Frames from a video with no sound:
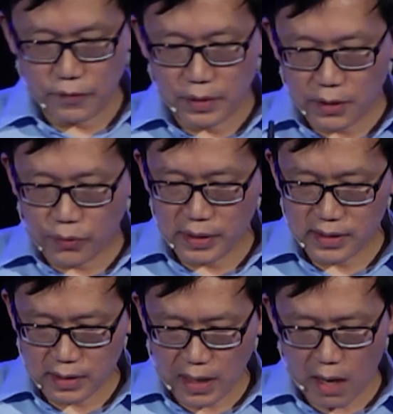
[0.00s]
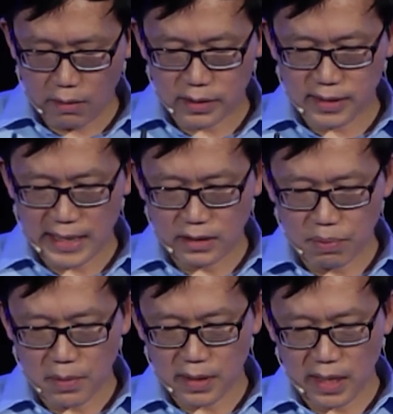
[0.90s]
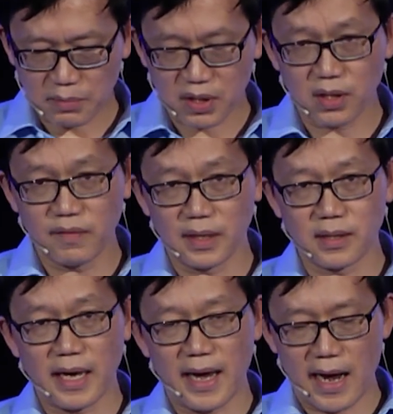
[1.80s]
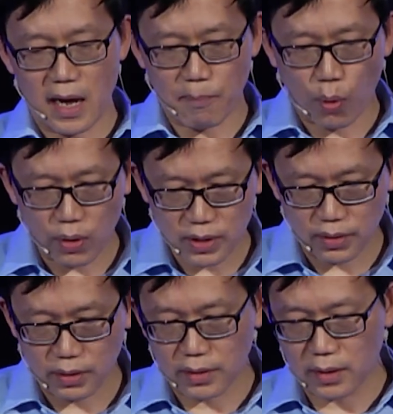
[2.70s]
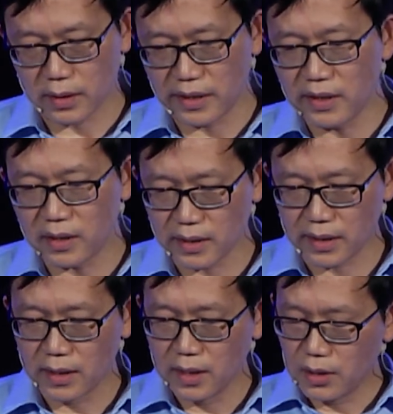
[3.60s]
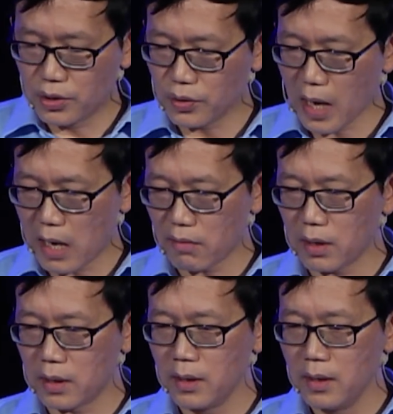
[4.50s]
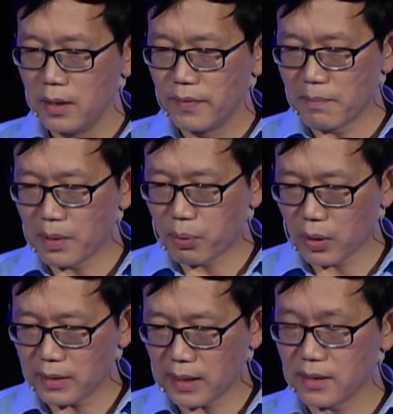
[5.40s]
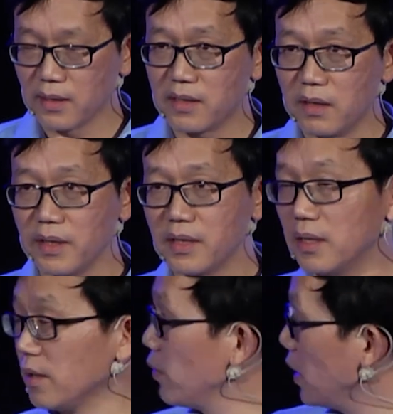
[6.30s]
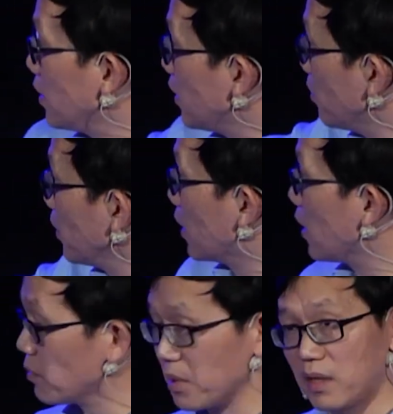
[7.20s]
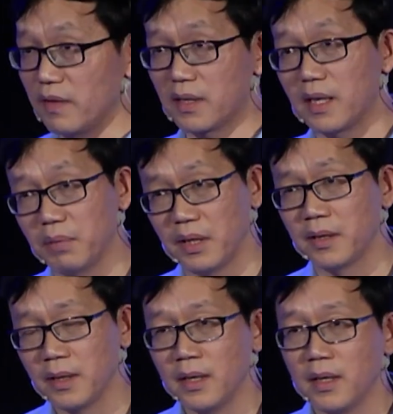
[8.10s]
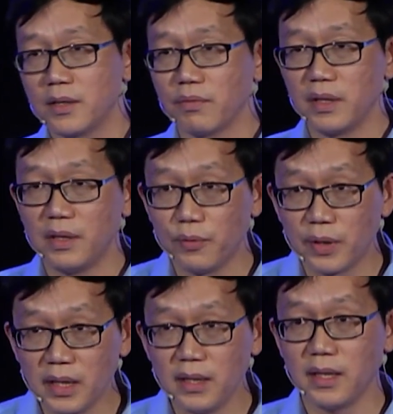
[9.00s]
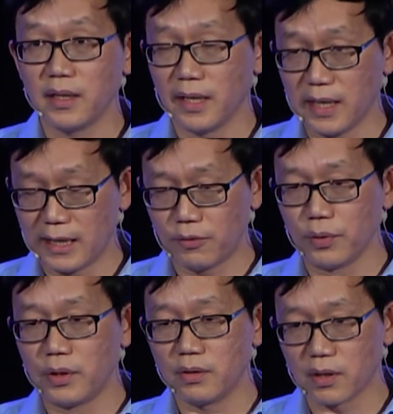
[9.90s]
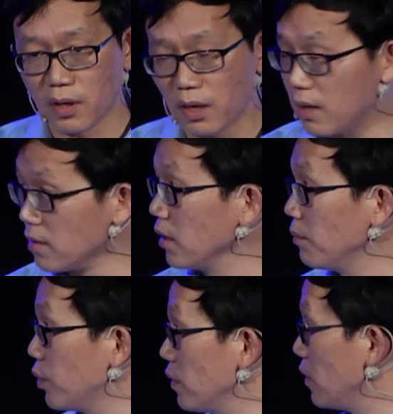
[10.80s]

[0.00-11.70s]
increase our size of customer service proportionally, linearly to our number of products and services, then we end up a customer service company. So we really need AI to reduce the cost and improve the